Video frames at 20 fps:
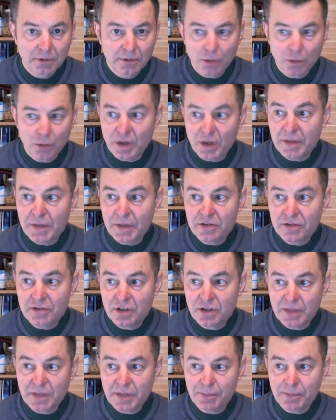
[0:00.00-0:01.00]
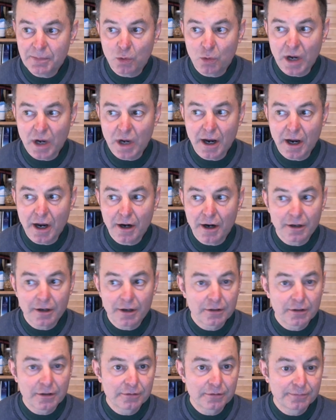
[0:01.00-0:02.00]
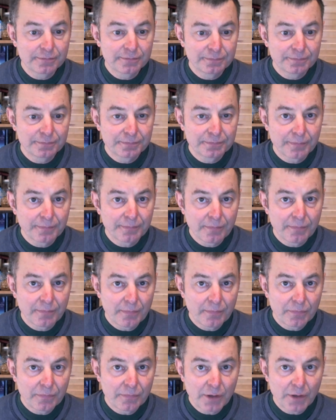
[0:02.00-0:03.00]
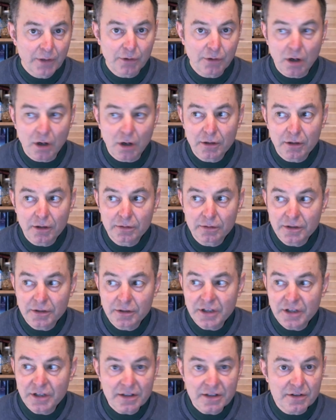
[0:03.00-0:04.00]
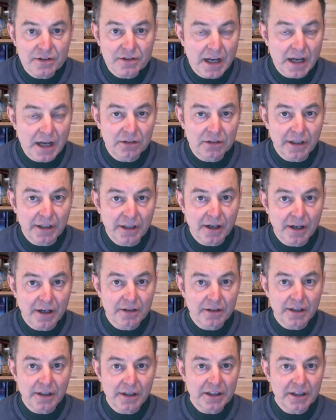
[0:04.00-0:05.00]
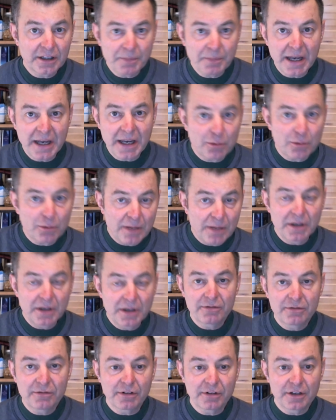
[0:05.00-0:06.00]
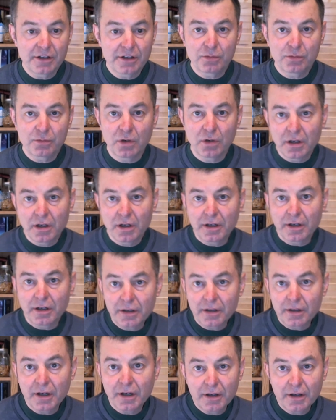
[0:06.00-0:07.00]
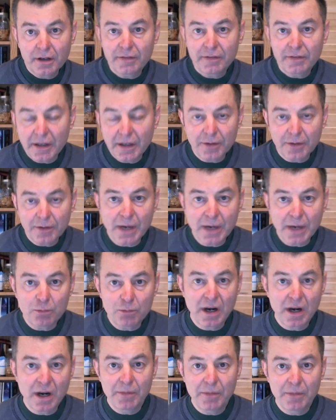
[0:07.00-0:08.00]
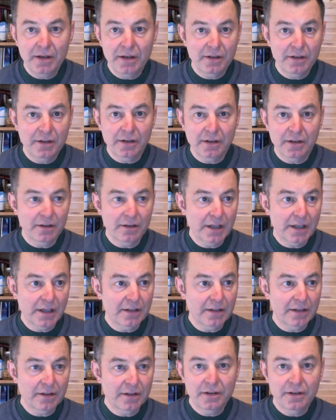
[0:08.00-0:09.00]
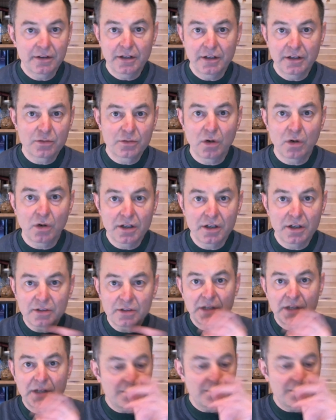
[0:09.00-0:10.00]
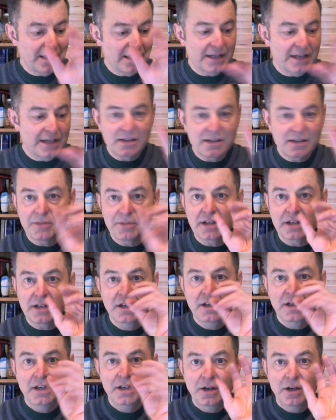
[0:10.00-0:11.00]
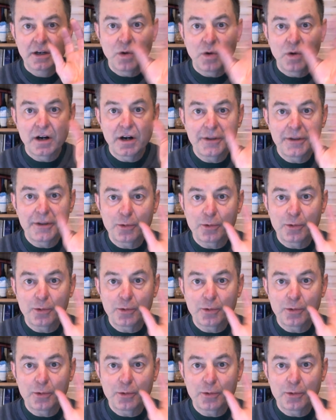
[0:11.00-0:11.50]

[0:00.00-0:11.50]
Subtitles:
ribbons that people wear for all the diseases out there. You got the pink ribbon for this one, and you've got the red ribbon, and you got this one. Sometimes they got something wearing their